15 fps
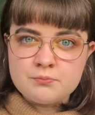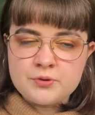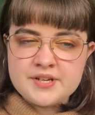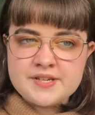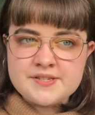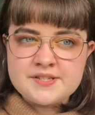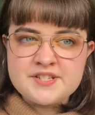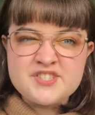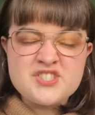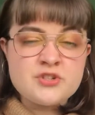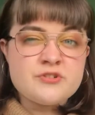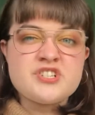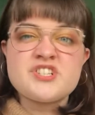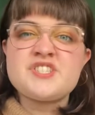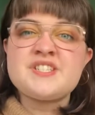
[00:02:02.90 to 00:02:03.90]
reason? Is there
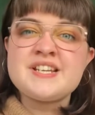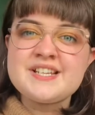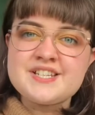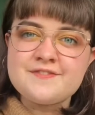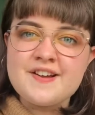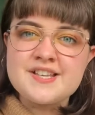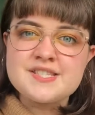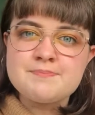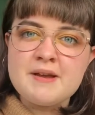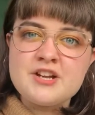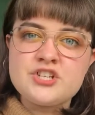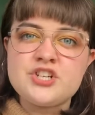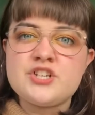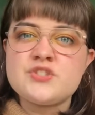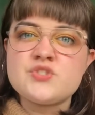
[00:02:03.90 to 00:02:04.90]
a distinctive
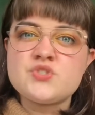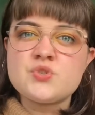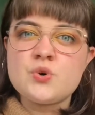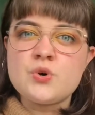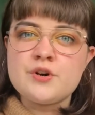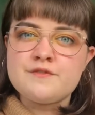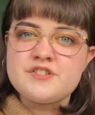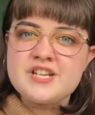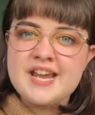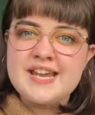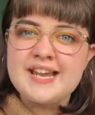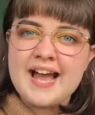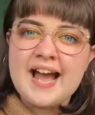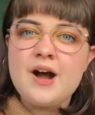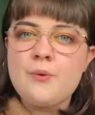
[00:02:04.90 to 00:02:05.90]
aspect you can sort of
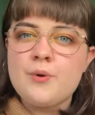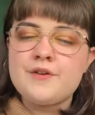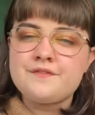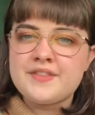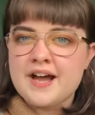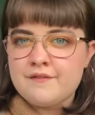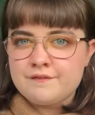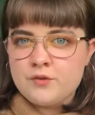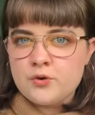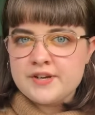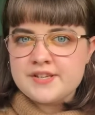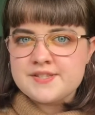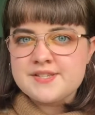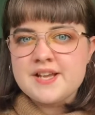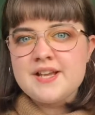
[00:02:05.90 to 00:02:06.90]
take out of that
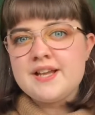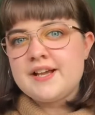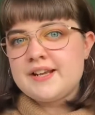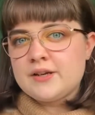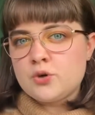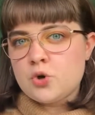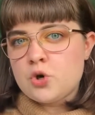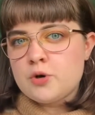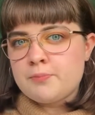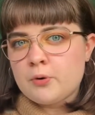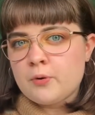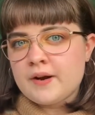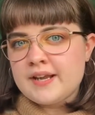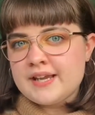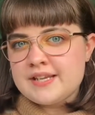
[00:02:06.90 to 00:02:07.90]
voice and
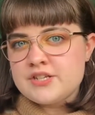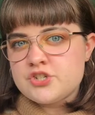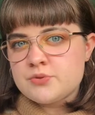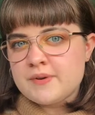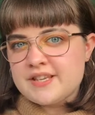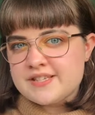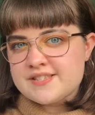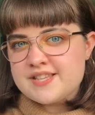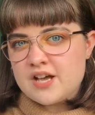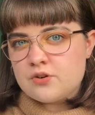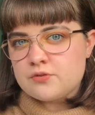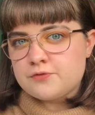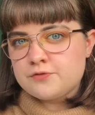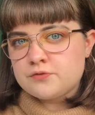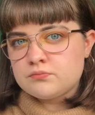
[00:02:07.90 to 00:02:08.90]
incorporate into it
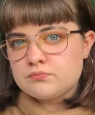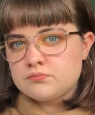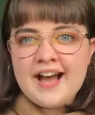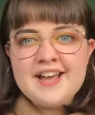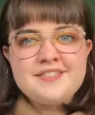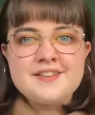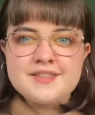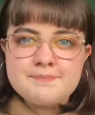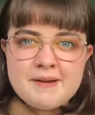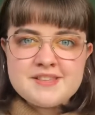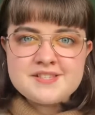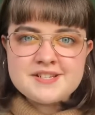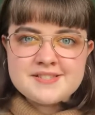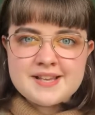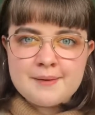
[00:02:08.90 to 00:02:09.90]
yourself? I think the
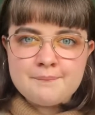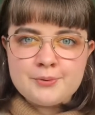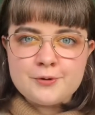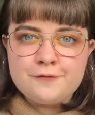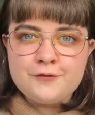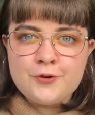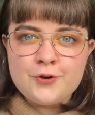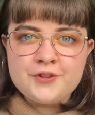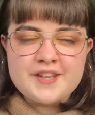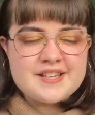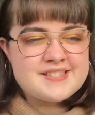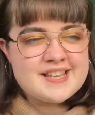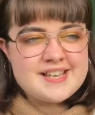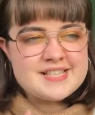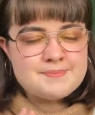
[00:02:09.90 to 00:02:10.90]
best example for
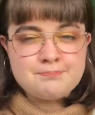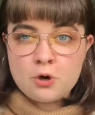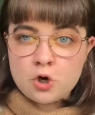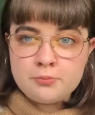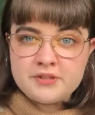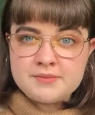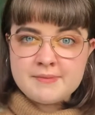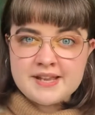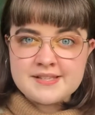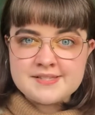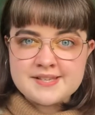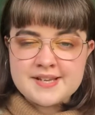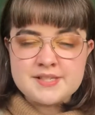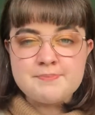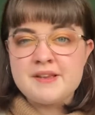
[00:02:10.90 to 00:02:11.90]
this is probably the main
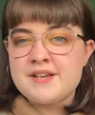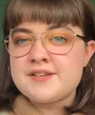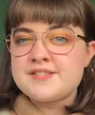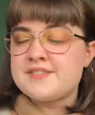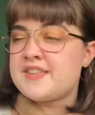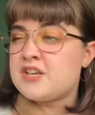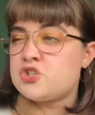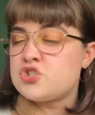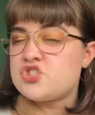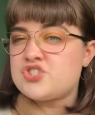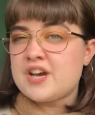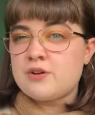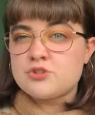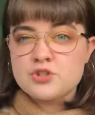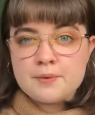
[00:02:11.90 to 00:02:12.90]
6 because they just
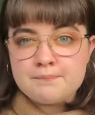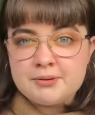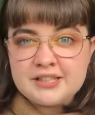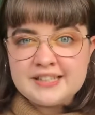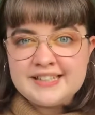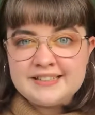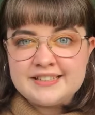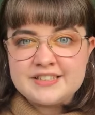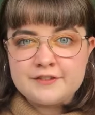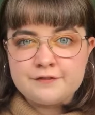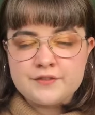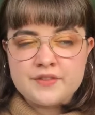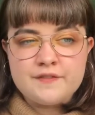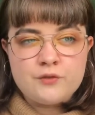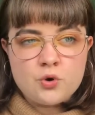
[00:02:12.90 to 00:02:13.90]
sound completely
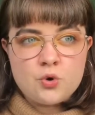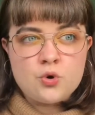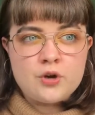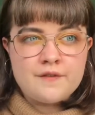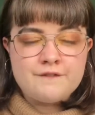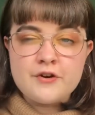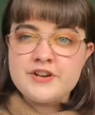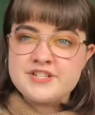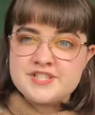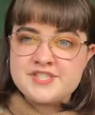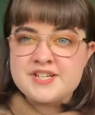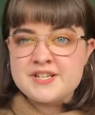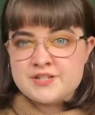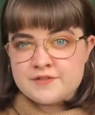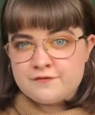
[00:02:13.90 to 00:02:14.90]
different. They've all got very
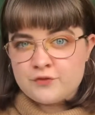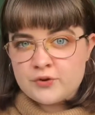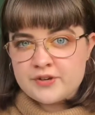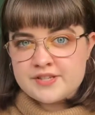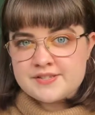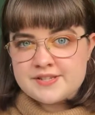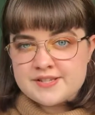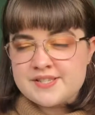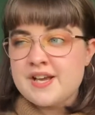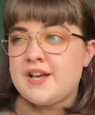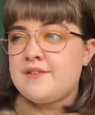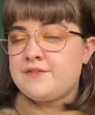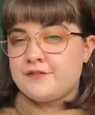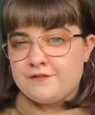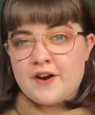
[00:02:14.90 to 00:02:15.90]
distinctive voices
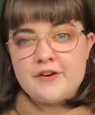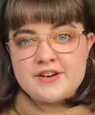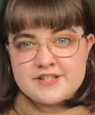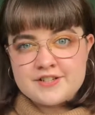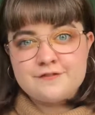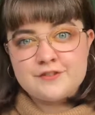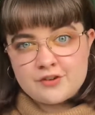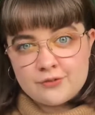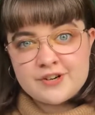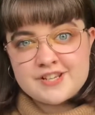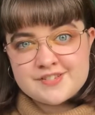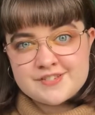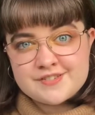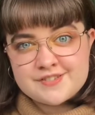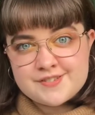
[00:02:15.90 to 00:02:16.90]
for very different
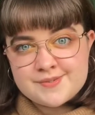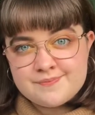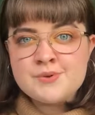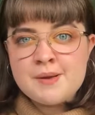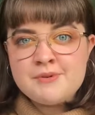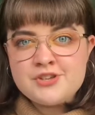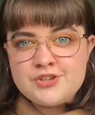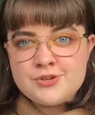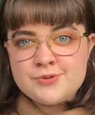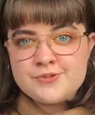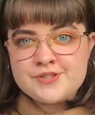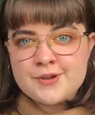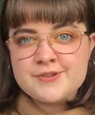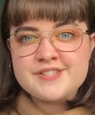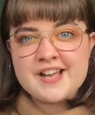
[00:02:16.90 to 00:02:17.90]
reasons. So I'm gonna use
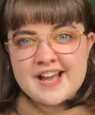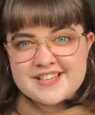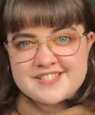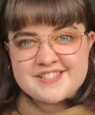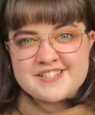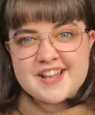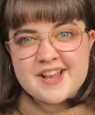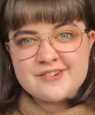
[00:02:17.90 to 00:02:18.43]
those guys today.